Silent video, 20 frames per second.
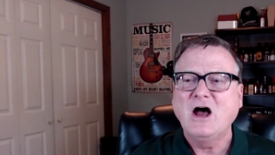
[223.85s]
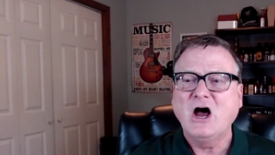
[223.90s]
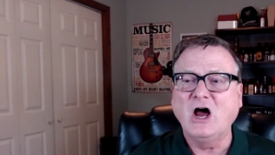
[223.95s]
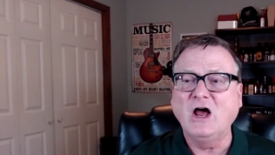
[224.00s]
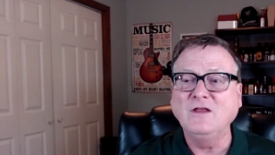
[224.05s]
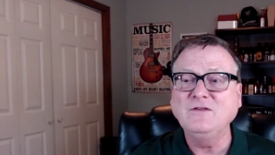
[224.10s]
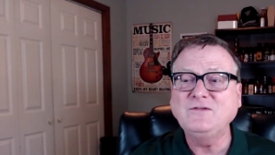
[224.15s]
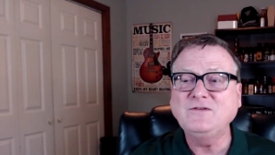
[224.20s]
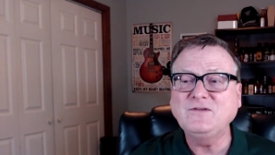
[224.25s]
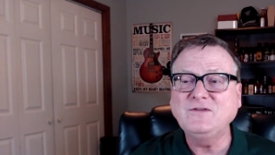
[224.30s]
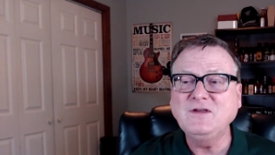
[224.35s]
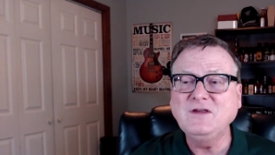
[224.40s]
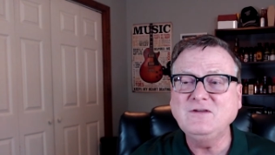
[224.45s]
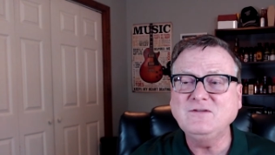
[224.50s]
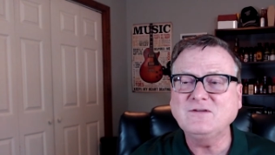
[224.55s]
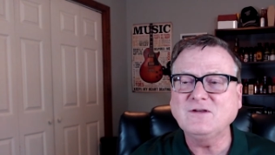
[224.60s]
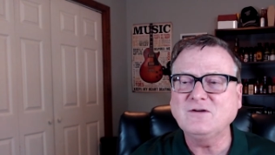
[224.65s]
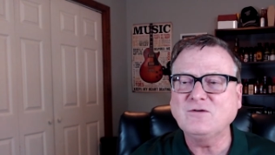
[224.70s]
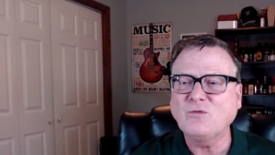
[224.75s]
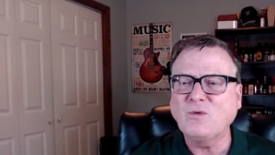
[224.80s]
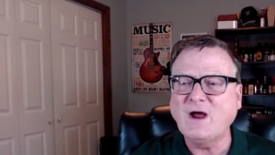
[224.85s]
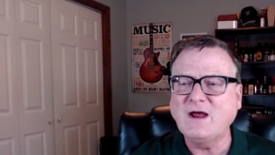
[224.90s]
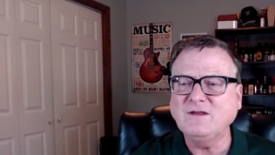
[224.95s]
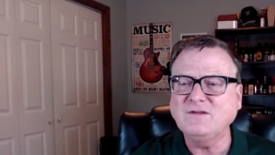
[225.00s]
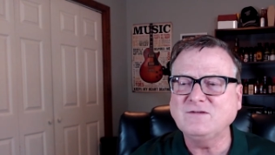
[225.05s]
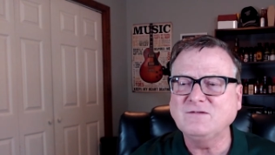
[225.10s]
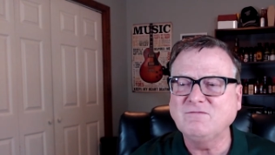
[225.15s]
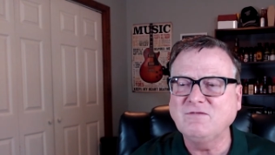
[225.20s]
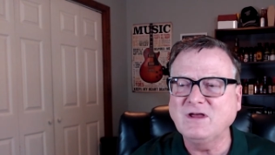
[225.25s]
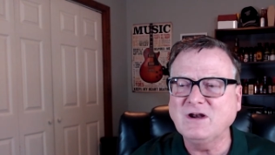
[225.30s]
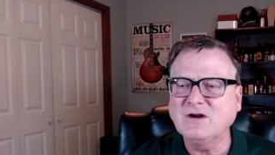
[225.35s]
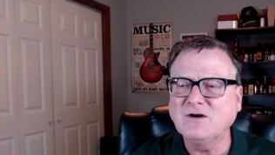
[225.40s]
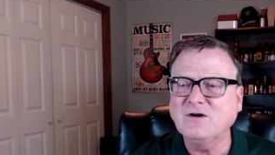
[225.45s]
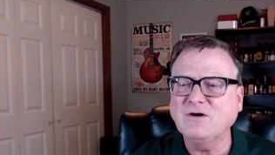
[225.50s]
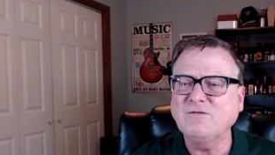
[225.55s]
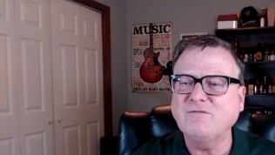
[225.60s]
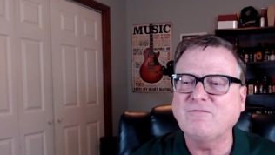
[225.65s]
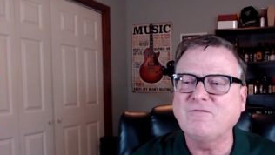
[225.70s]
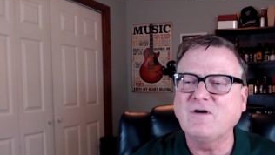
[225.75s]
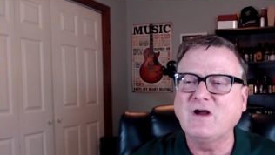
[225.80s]
Unseasoned rice
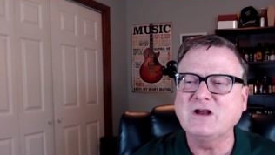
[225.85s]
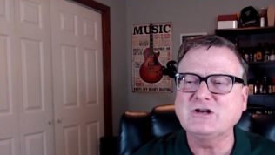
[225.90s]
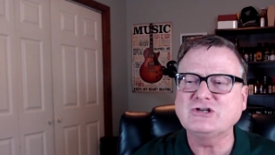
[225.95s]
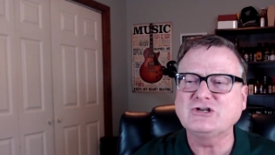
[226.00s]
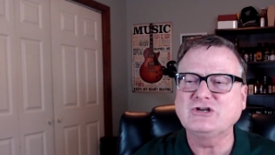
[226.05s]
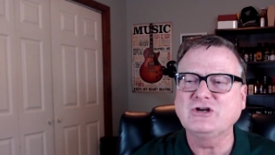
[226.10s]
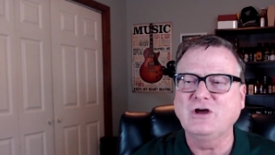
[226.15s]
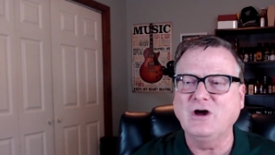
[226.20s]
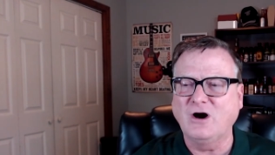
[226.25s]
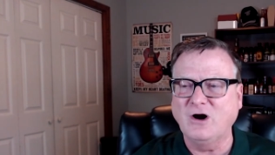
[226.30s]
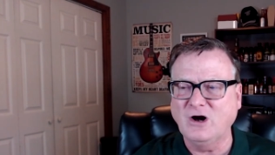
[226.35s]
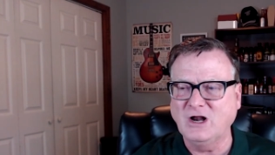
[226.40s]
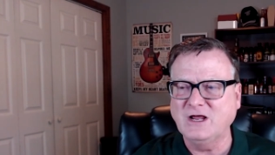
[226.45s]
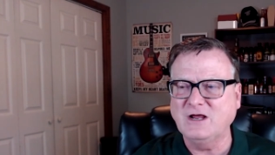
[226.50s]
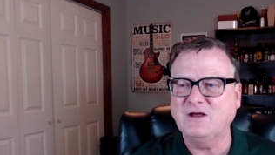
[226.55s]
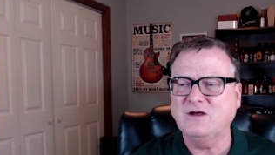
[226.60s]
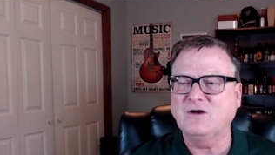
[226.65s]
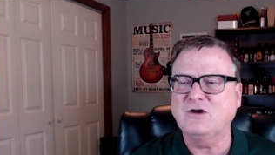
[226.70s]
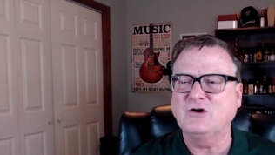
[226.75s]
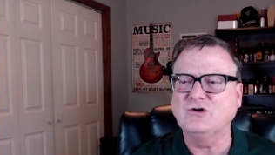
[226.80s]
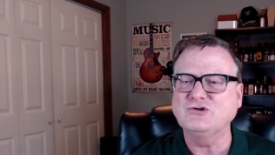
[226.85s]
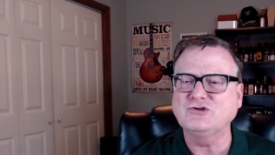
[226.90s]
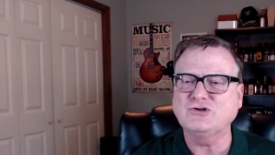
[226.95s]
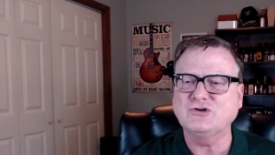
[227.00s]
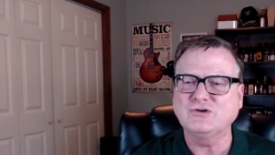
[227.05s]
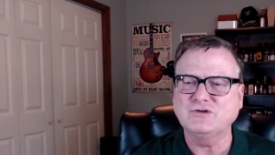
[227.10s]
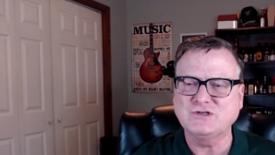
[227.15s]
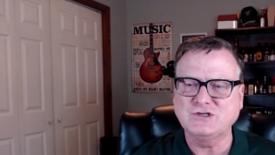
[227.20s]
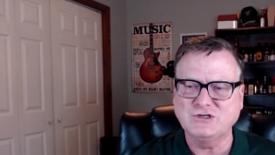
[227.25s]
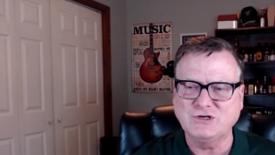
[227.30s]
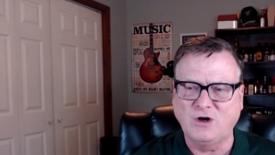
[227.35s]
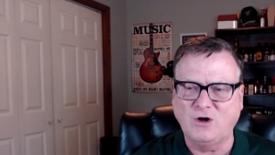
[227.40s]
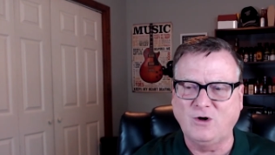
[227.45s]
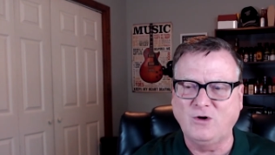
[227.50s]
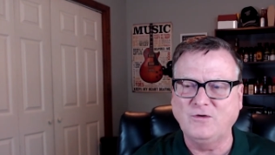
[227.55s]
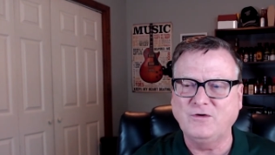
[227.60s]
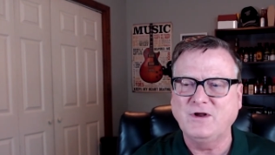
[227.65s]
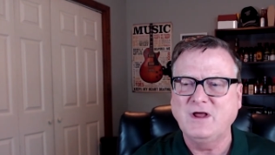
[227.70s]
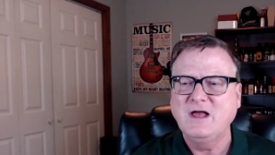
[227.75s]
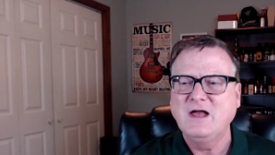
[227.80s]
vinegar, fresh garlic, kosher
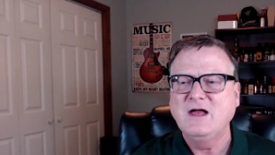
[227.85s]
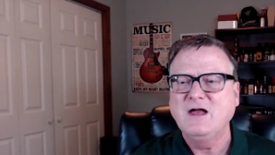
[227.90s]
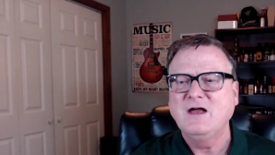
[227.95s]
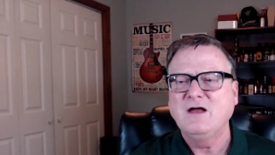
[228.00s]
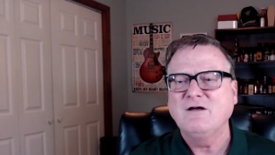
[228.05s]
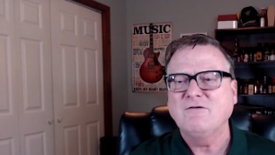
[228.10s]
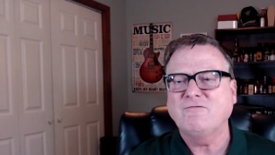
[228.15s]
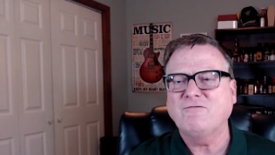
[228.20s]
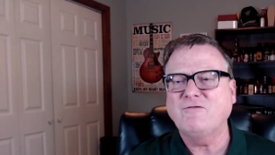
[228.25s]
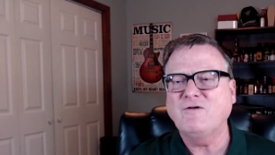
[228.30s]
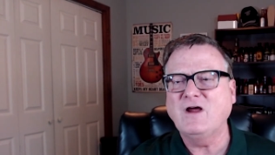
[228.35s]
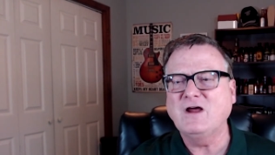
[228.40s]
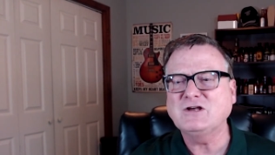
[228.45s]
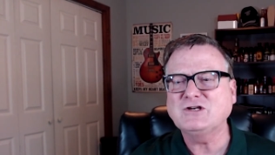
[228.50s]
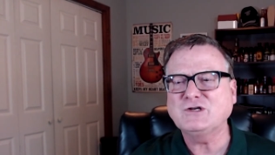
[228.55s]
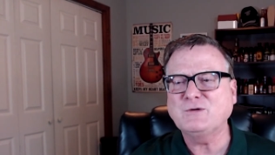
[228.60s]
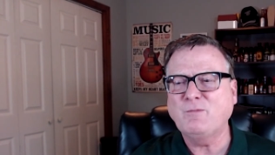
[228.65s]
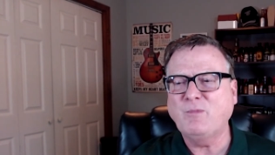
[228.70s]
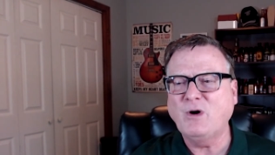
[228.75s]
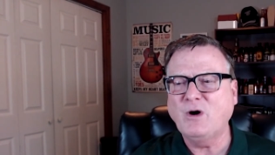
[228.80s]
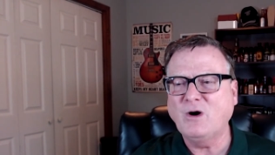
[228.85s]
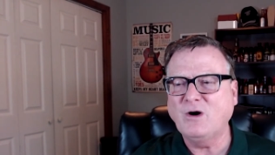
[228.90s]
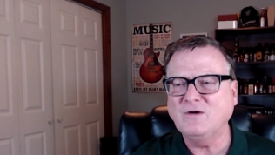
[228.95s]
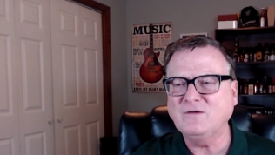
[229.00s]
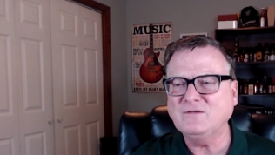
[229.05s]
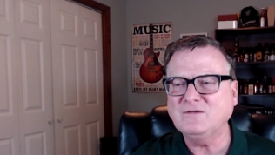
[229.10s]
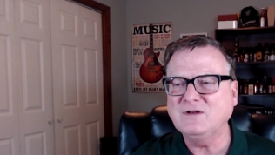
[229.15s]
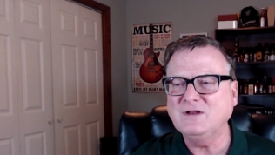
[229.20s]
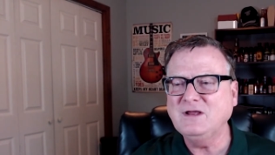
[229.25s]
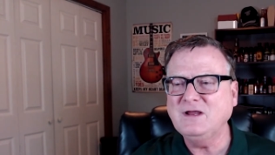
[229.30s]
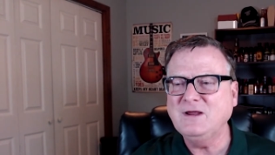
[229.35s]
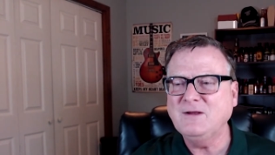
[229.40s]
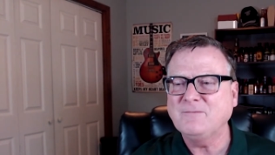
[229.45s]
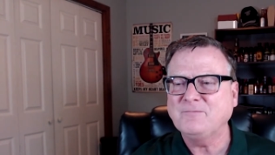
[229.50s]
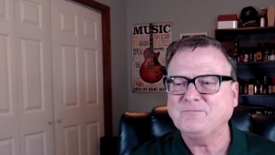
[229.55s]
salt, fresh parsley,